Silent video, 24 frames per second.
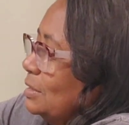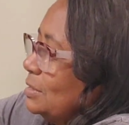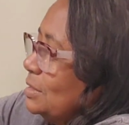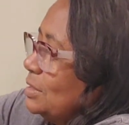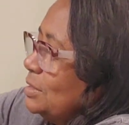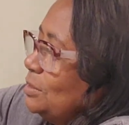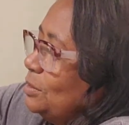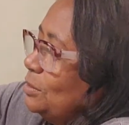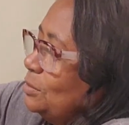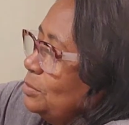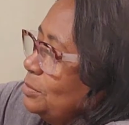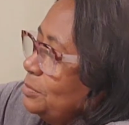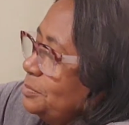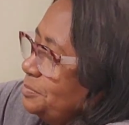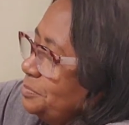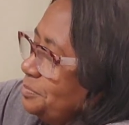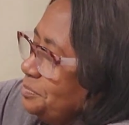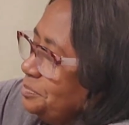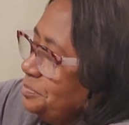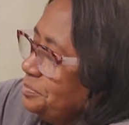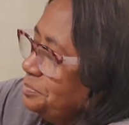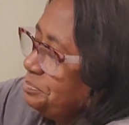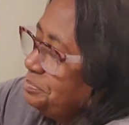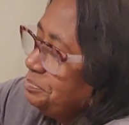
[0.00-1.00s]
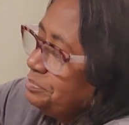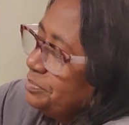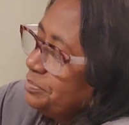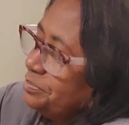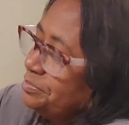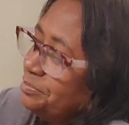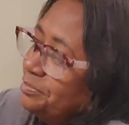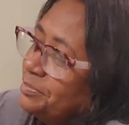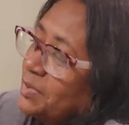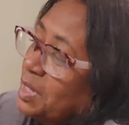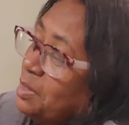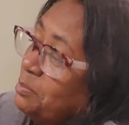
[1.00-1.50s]
So
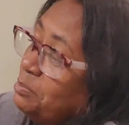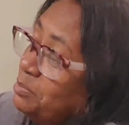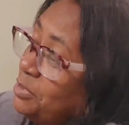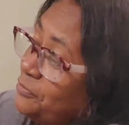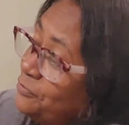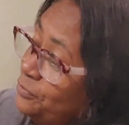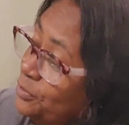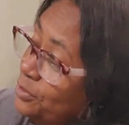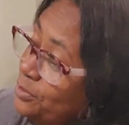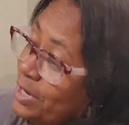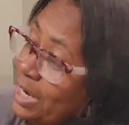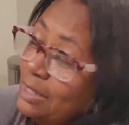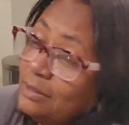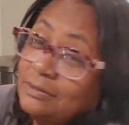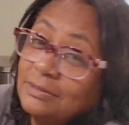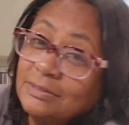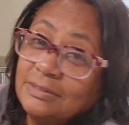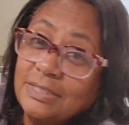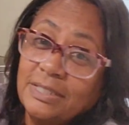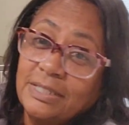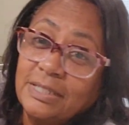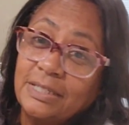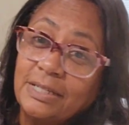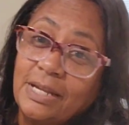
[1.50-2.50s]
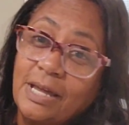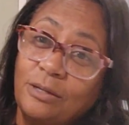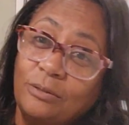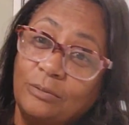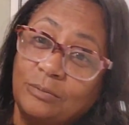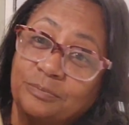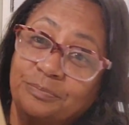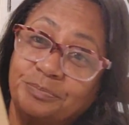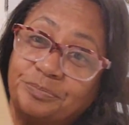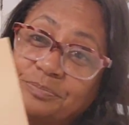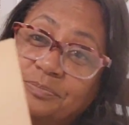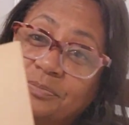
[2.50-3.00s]
before I take it
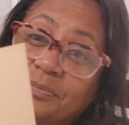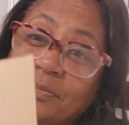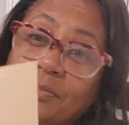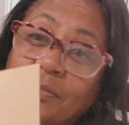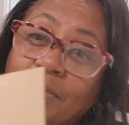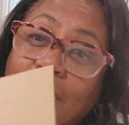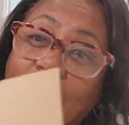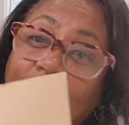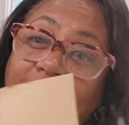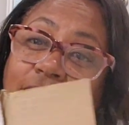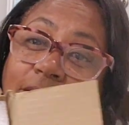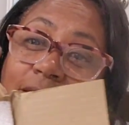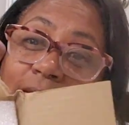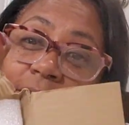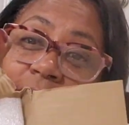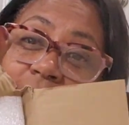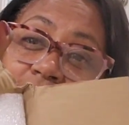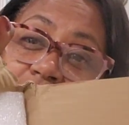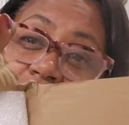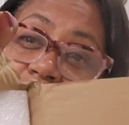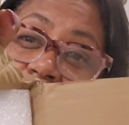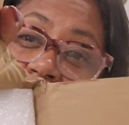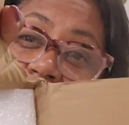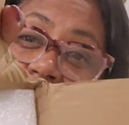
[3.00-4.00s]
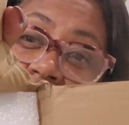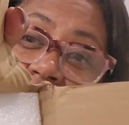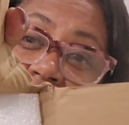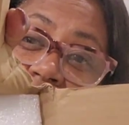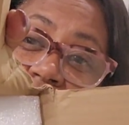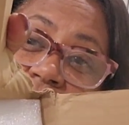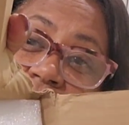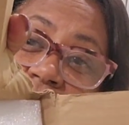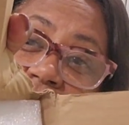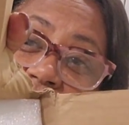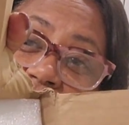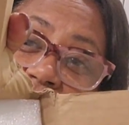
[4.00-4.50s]
out,
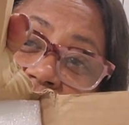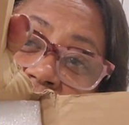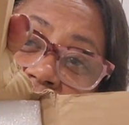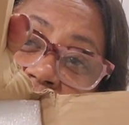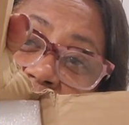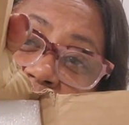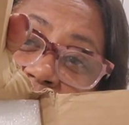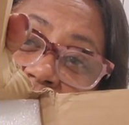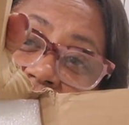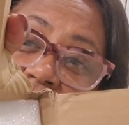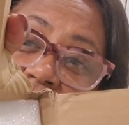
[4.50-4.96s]
this is the top,